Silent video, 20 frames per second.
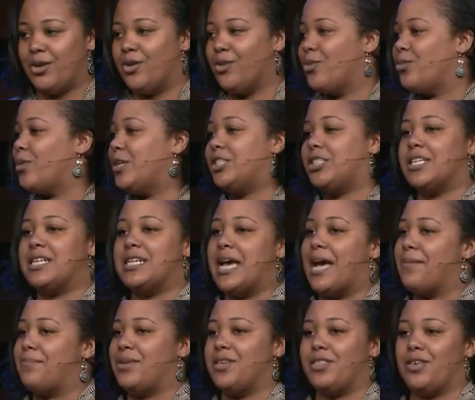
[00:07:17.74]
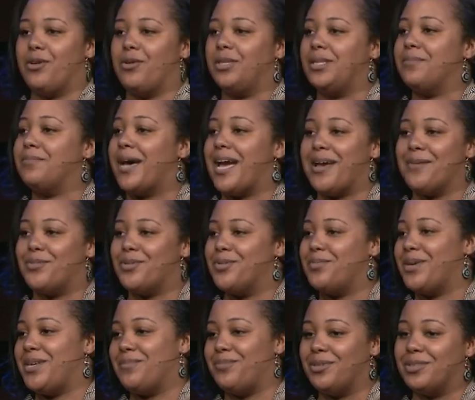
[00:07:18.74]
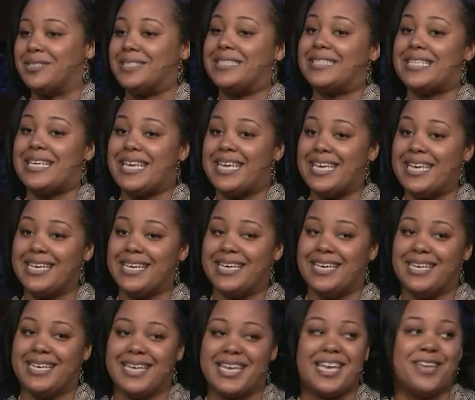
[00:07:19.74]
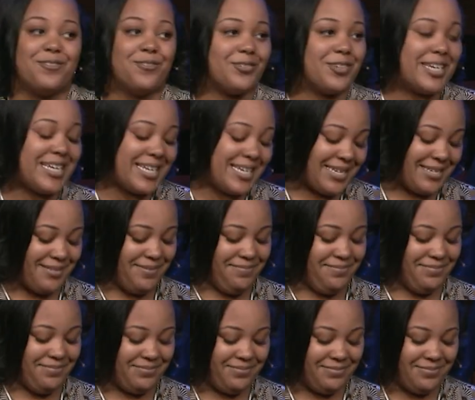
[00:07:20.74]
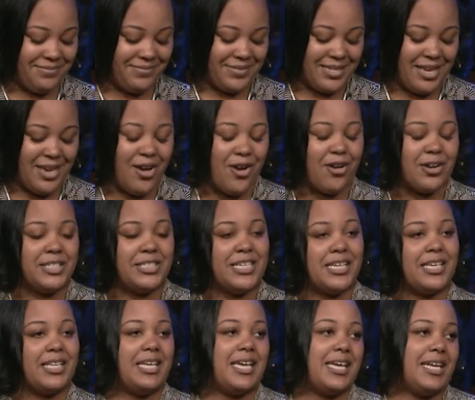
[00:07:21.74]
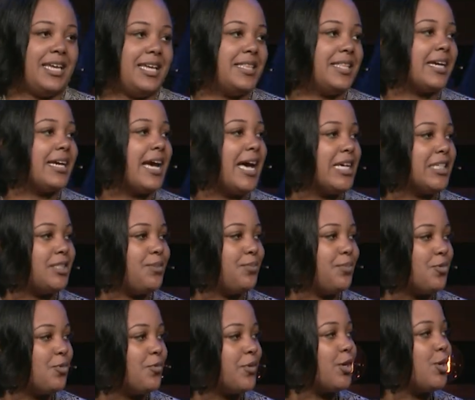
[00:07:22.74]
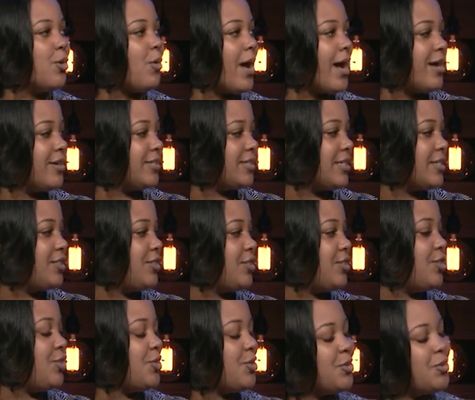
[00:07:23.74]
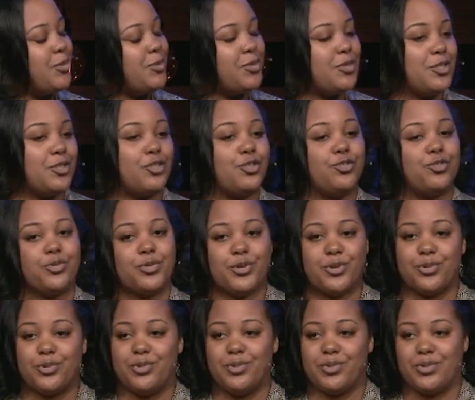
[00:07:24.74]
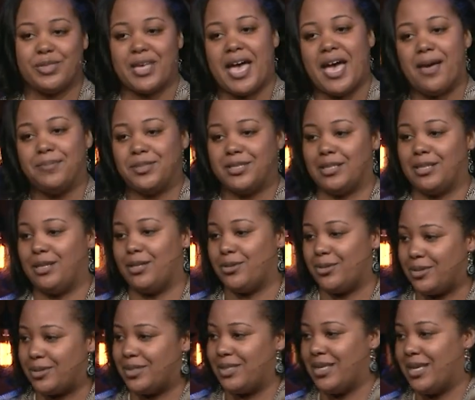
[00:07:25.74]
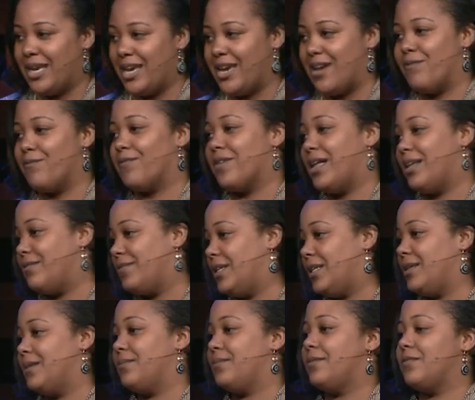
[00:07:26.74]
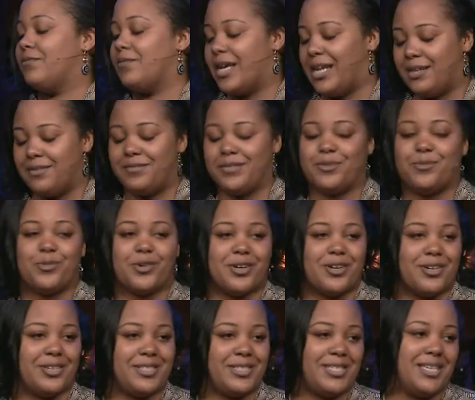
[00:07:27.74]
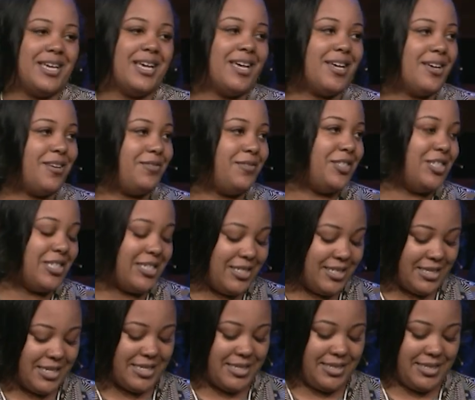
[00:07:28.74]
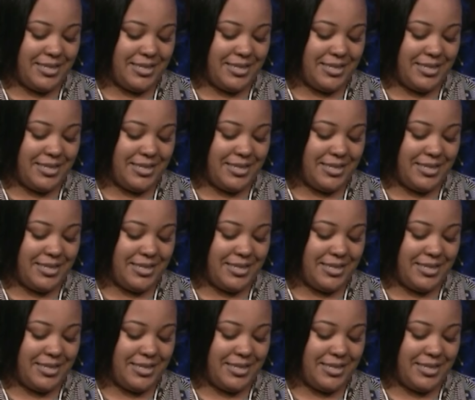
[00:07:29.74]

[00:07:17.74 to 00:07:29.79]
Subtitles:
We should not be the only Bible people are seeing and reading. Articulating the gospel requires us to use the true, the absolute, and relevant words of Jesus.